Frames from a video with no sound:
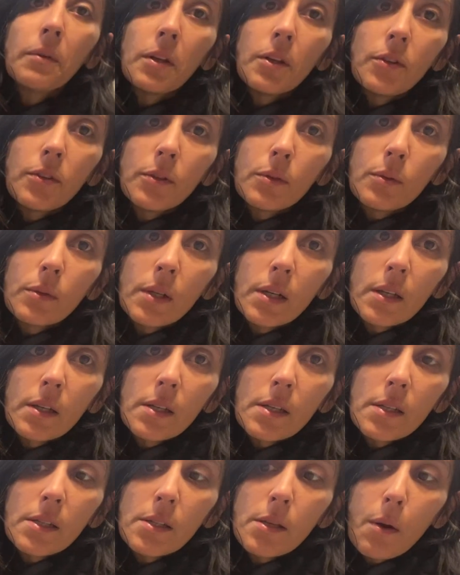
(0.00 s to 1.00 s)
to do
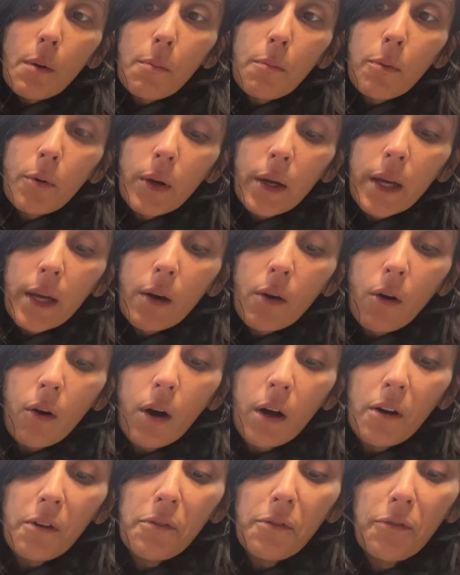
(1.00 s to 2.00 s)
is break
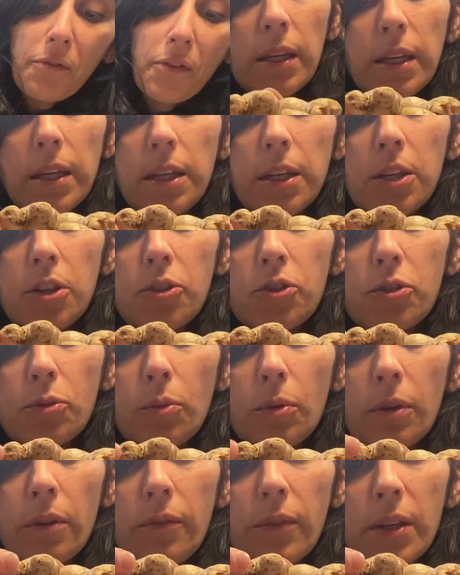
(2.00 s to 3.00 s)
off each
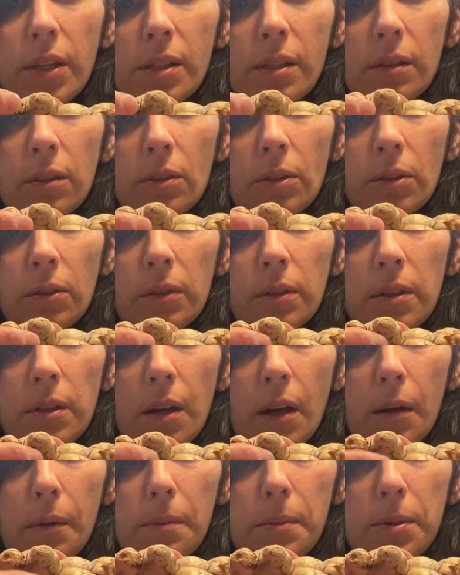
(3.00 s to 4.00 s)
one of these little
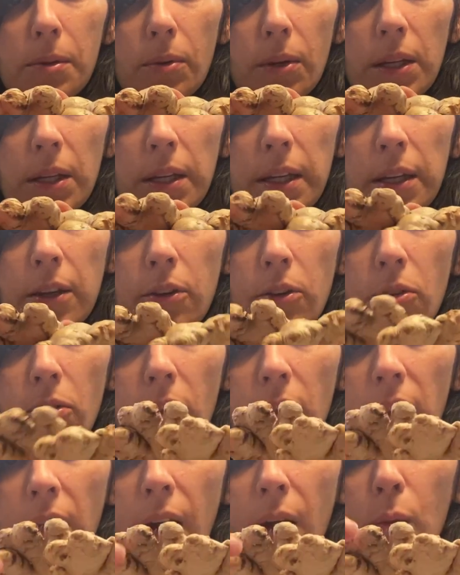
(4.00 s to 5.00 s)
nubs right here.
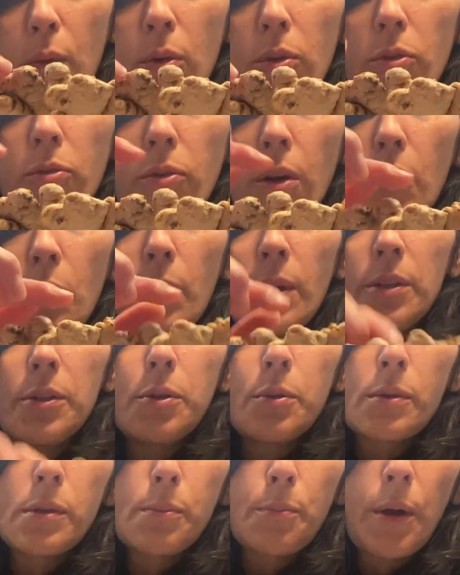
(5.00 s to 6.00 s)
That will grow
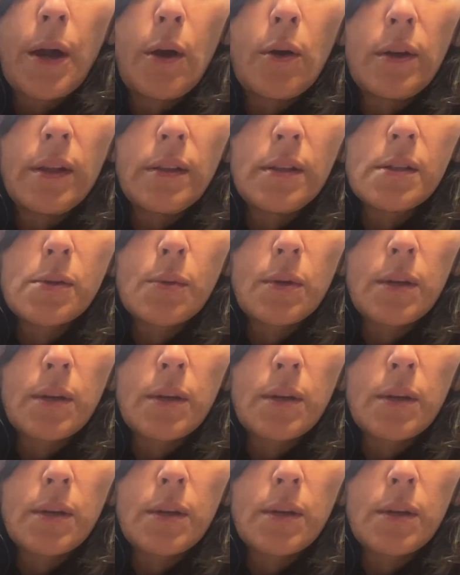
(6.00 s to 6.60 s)
into a sprout. And this one